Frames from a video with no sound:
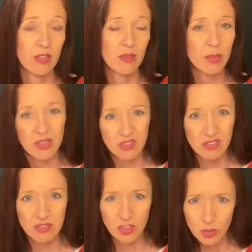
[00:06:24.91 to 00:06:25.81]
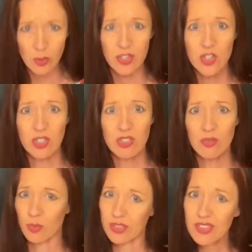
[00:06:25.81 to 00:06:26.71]
But 2 inches,
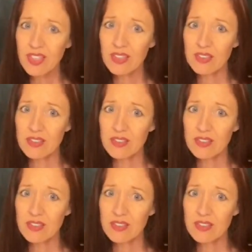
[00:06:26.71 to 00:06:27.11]
really?